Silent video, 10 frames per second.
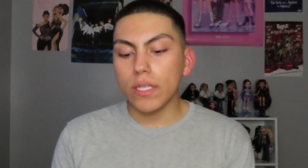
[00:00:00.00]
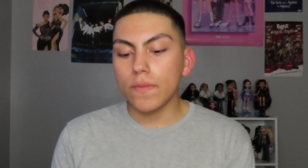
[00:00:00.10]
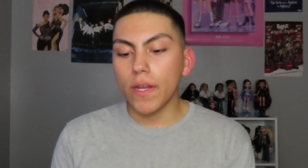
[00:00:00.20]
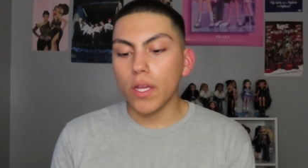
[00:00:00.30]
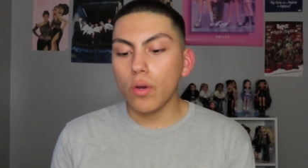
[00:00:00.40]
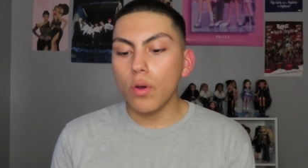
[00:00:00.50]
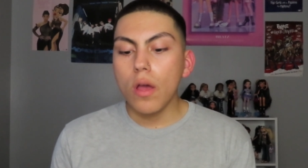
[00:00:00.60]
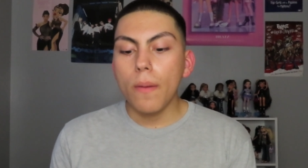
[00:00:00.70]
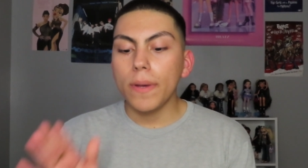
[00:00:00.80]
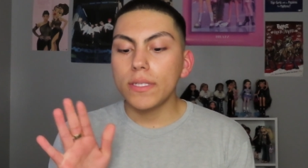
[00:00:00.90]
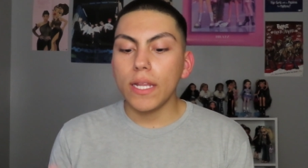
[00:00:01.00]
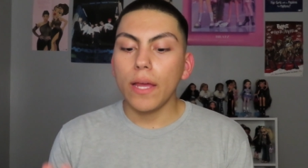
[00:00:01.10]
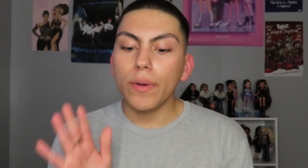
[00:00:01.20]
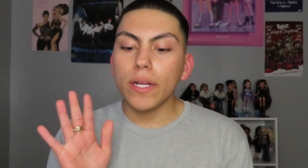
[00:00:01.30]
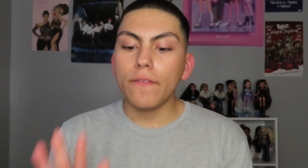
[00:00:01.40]
this video but today
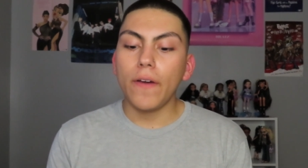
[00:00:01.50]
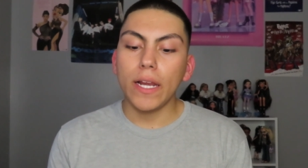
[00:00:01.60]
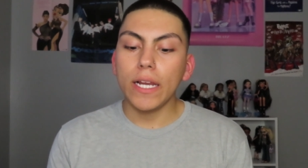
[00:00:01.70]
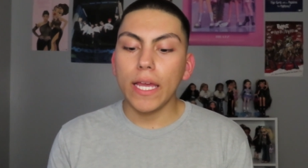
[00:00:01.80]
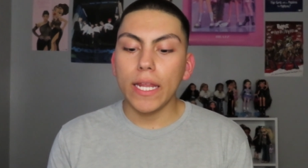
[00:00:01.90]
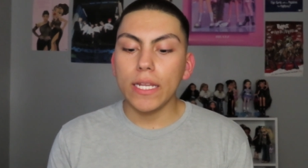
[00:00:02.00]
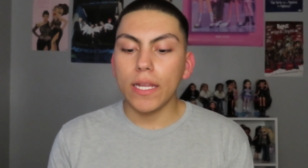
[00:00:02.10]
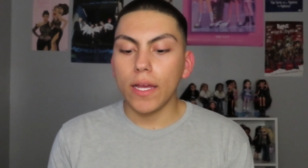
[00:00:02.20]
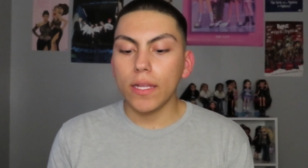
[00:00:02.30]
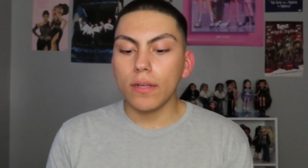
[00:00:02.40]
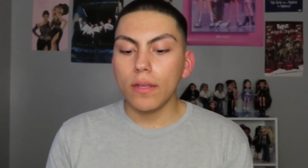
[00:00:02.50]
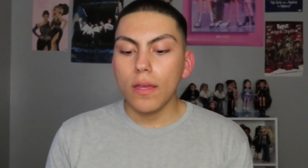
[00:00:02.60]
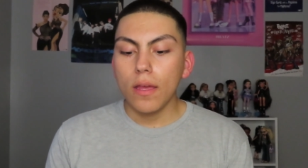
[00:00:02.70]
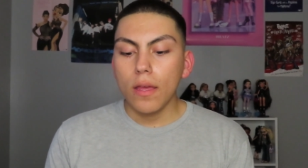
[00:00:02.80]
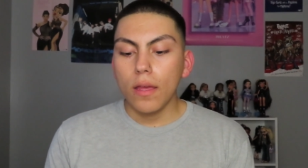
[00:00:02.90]
we're gonna finally get it done
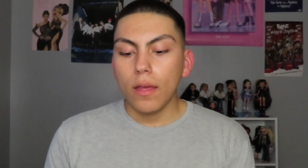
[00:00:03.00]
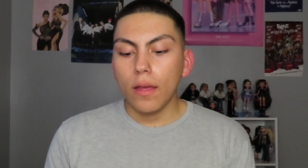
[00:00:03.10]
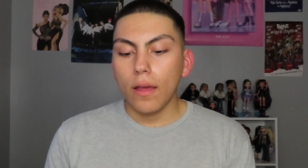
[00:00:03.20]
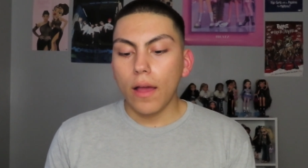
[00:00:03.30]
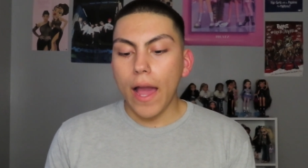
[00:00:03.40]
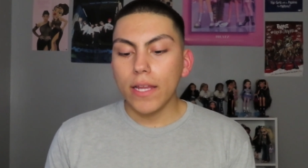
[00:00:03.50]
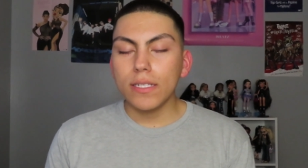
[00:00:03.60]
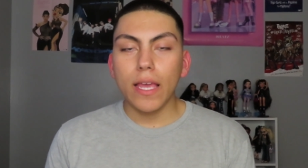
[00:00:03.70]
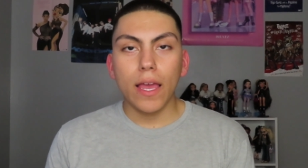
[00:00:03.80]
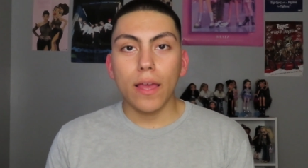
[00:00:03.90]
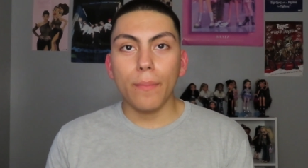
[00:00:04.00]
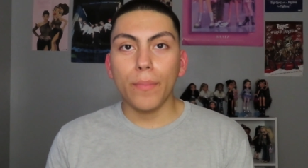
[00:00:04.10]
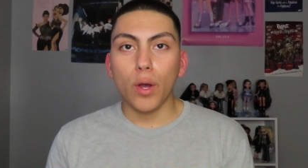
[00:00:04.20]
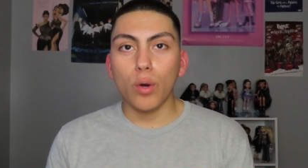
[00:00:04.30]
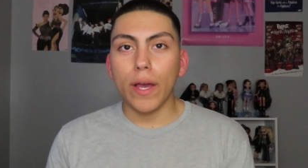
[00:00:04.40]
I just,
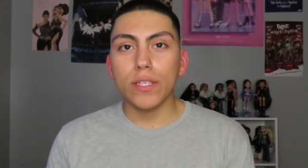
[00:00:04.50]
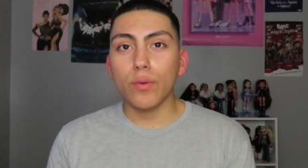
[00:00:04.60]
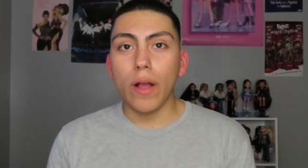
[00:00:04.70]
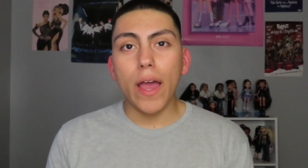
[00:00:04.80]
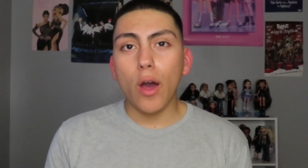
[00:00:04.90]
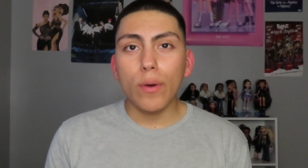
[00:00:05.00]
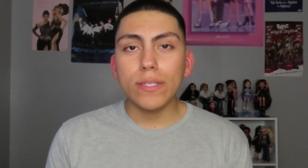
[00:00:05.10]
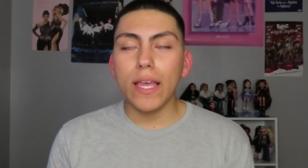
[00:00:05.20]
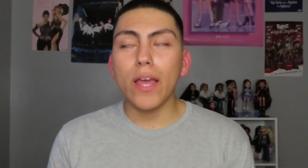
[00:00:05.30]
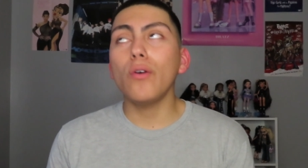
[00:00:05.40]
bro, I swear, I always say,